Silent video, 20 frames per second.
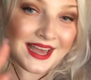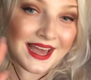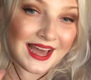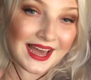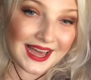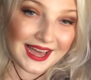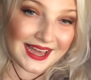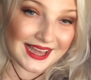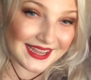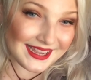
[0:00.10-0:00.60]

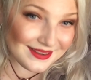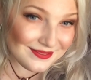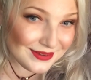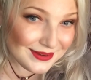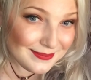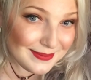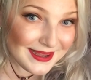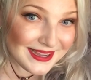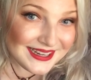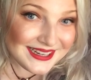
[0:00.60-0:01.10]
Hi
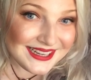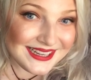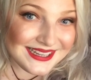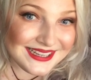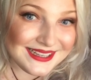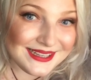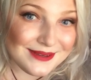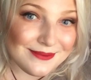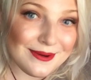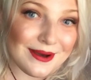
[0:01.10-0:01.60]
everybody,
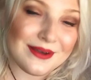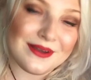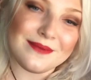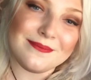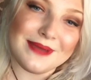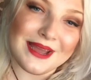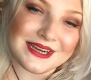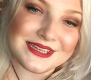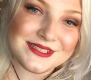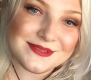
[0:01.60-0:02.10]
welcome
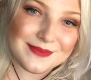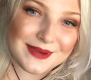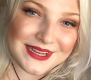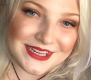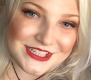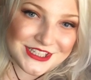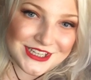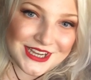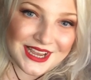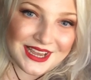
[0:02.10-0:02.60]
back to my
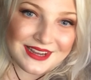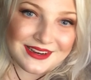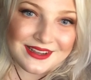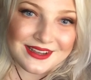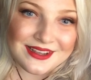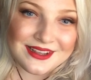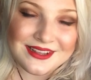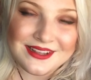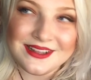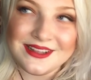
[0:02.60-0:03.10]

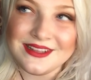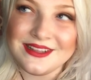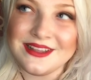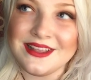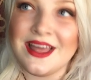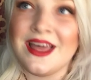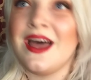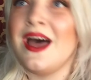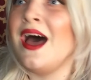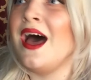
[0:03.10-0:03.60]
channel.
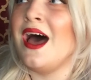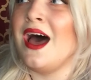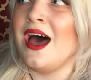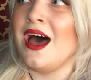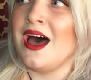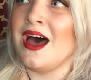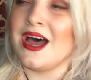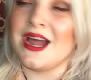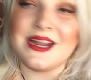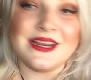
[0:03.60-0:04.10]

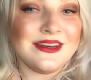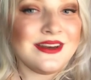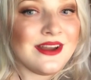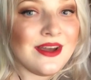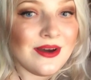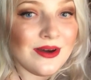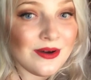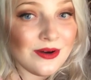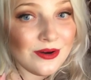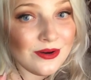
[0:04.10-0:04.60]
I
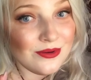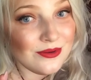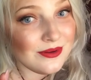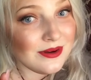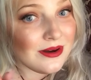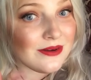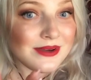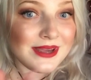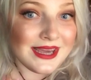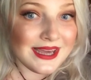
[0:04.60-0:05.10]
know
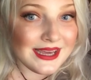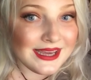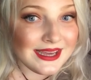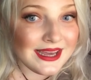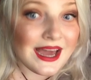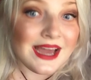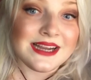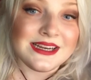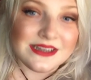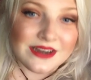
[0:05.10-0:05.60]

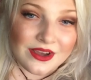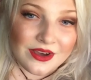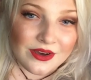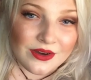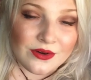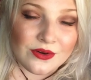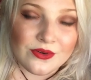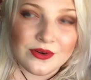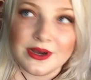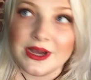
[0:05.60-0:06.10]

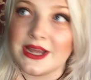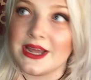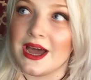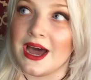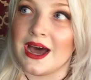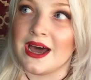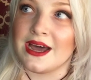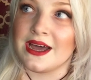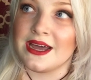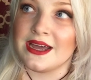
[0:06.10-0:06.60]

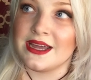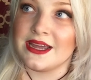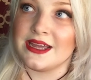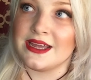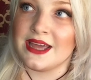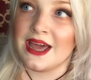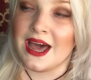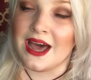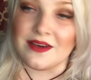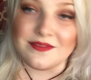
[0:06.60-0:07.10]
I
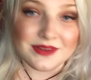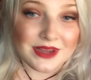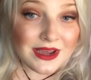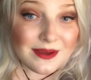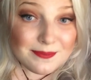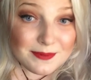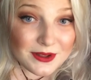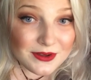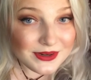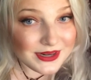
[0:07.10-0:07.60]
have not
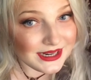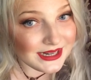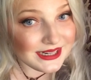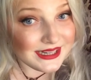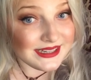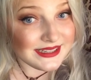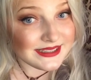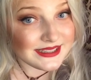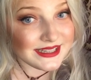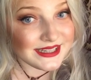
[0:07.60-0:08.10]
uploaded in
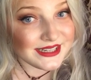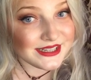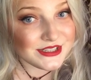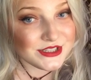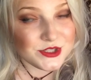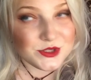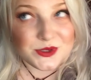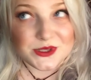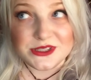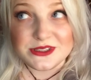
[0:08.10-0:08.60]
like 2
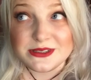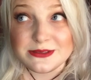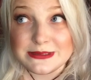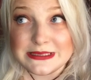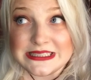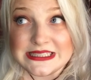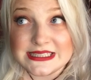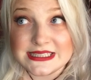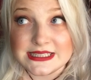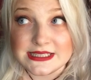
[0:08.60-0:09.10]
or 3
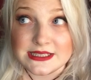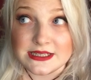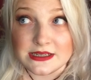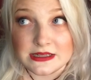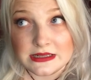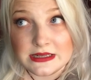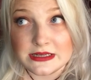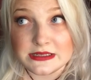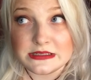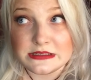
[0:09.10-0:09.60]
weeks. I kind of
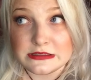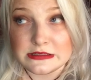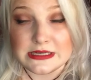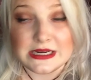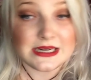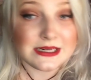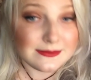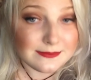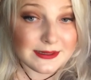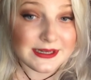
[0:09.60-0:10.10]
lost track,
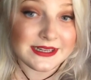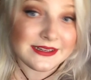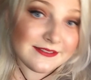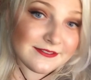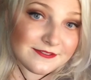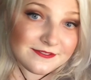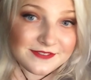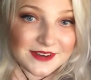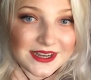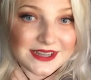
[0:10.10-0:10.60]
but
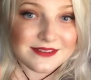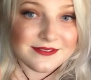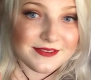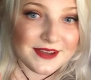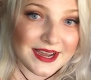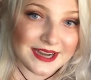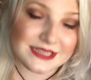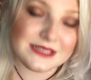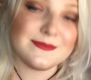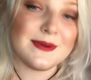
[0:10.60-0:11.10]
fun fact
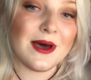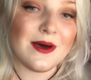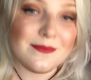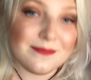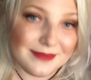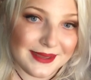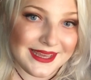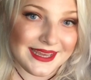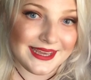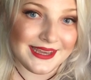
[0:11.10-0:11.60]
about
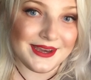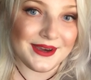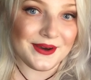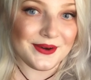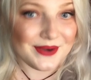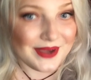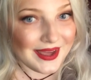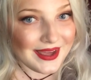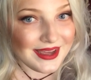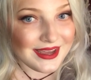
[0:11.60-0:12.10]
me,
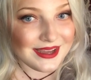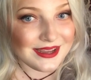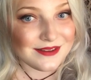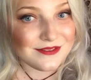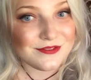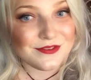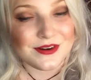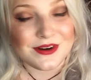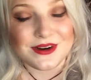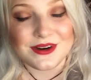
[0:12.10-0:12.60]
okay,
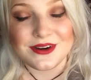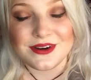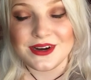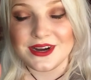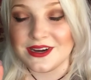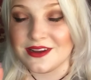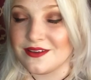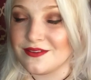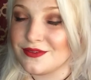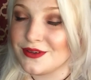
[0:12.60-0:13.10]
for any
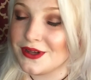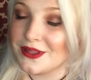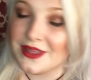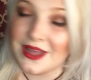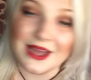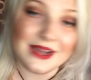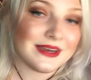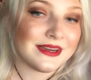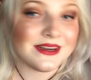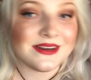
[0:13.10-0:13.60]
of y'all on
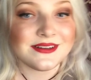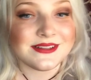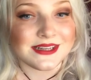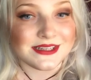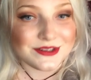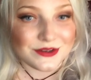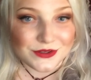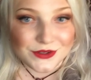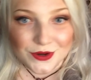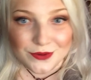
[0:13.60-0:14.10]
here that don't
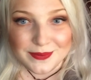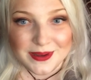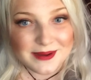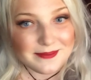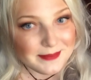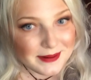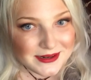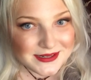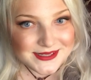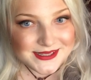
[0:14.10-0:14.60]
know me in
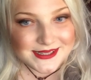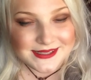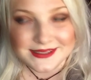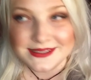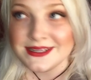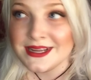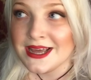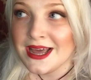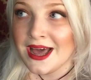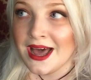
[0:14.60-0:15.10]
person,
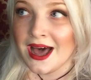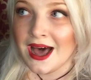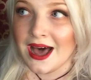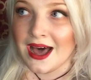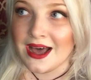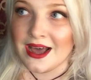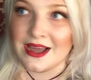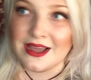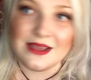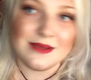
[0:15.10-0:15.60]
I
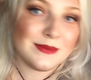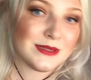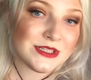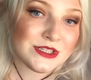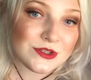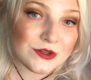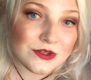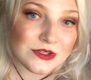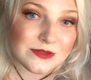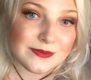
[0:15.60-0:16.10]
am in
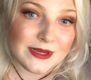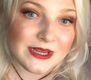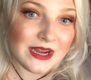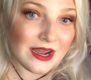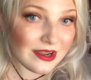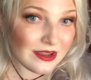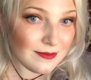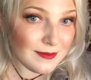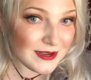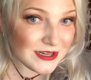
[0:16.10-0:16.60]
school to be an
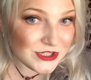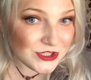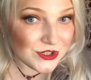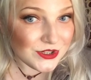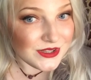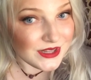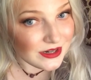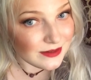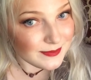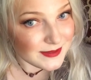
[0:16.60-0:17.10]
occupational
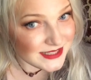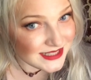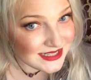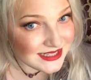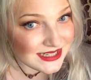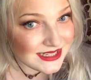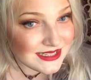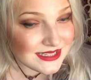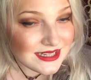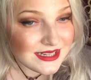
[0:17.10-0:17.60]
therapist
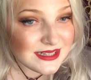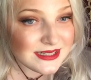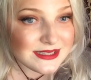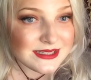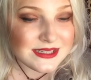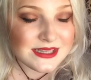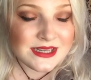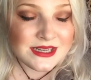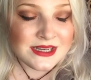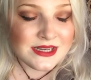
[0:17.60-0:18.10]
assistant.
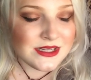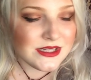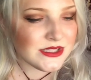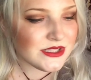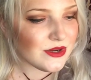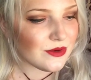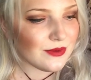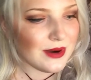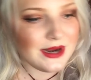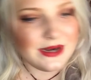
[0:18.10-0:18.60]
So
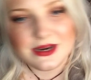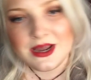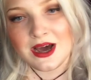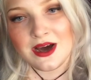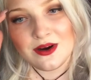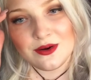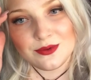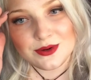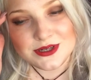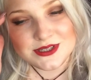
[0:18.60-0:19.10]
right now
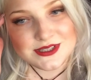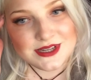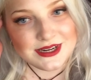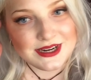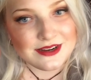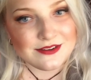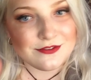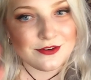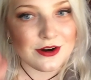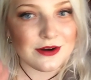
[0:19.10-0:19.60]
we're studying
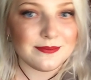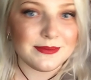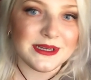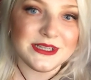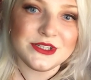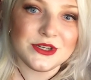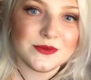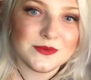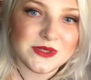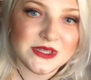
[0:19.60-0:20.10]
for our
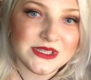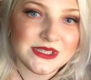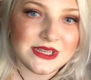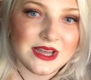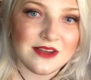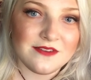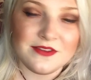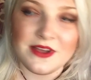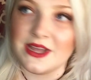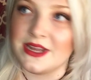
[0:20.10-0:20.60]
midterms and stuff,
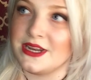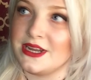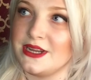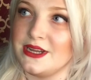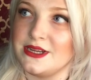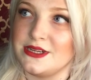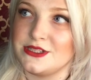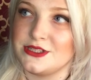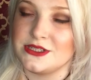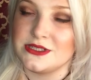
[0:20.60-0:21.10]
and it has
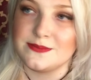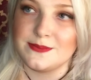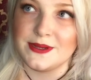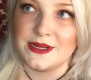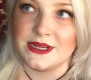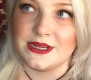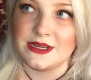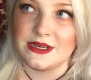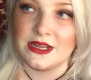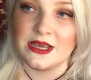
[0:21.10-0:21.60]
just
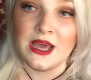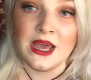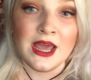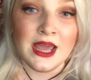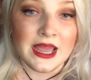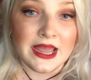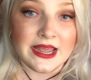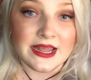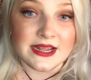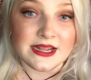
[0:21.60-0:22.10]
been
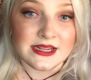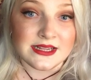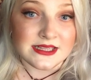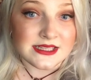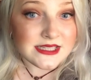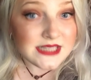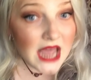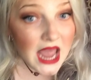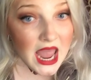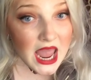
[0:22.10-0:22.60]

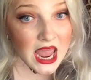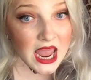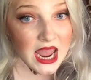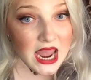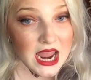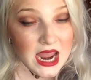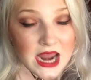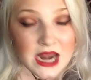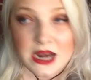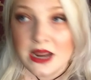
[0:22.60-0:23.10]

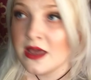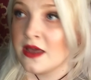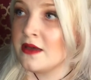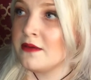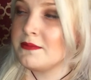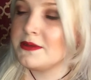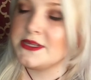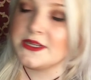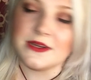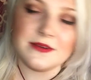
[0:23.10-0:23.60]
insane. Been
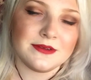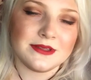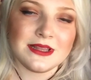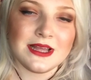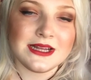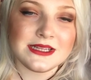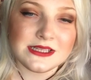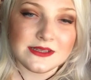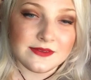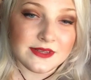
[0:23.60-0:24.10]
dealing with lots
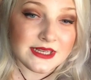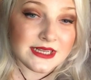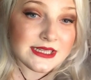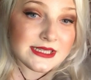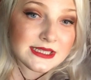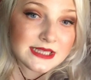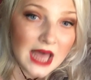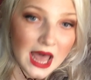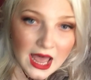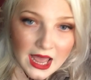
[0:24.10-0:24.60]
of
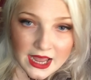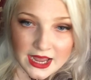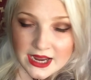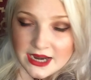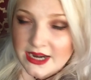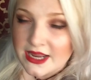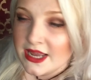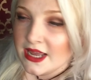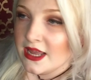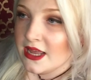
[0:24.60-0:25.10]

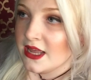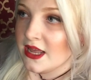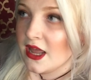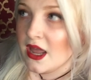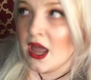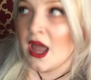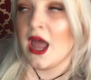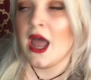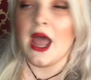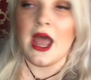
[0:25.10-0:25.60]
anxiety
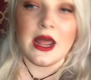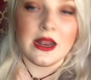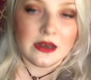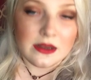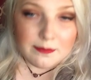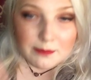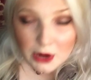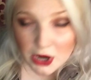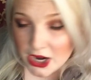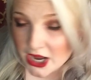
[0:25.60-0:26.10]
and
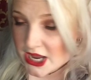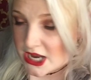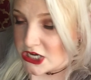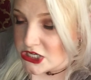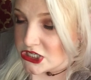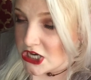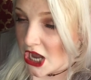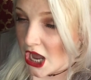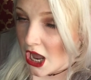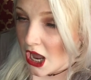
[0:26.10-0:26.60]

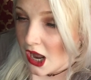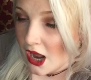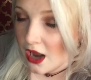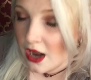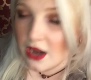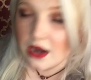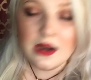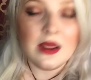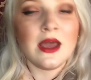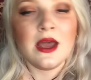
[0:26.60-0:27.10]
depression,
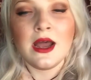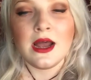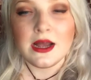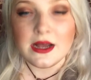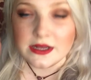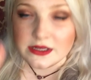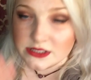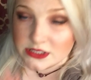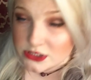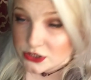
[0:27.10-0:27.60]

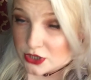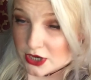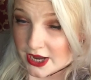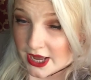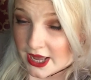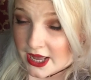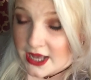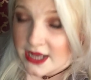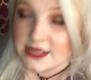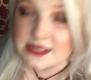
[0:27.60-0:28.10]

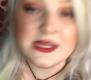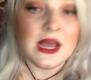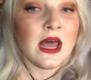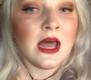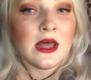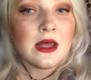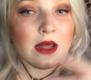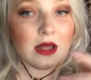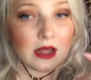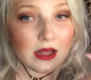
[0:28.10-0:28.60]
stress.
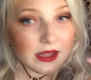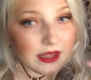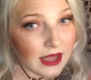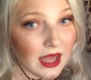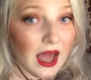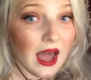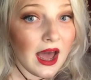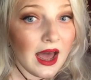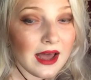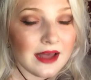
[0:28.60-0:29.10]
Yeah,
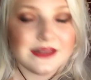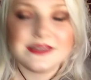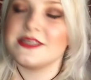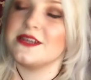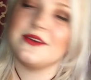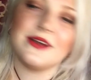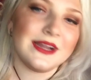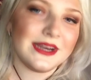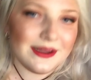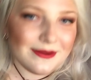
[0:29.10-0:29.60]
so
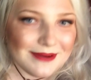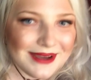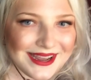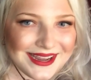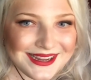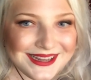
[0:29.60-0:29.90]
anyway,